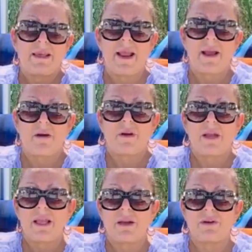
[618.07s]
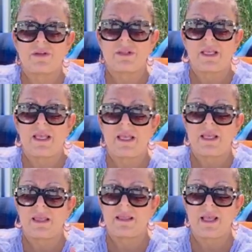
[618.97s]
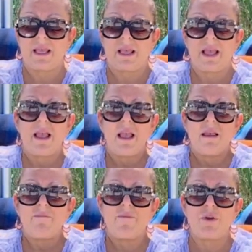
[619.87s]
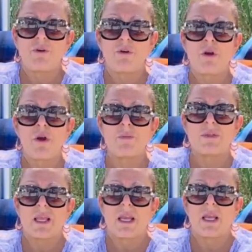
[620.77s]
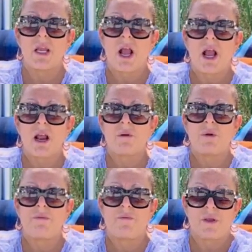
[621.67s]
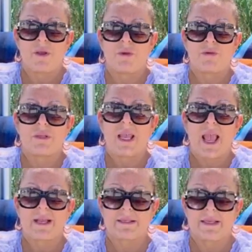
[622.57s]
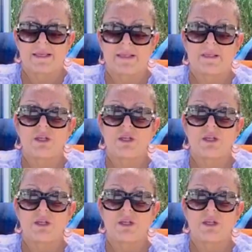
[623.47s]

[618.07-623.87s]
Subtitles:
Now, here's the key thing. Funeral homes cannot refuse caskets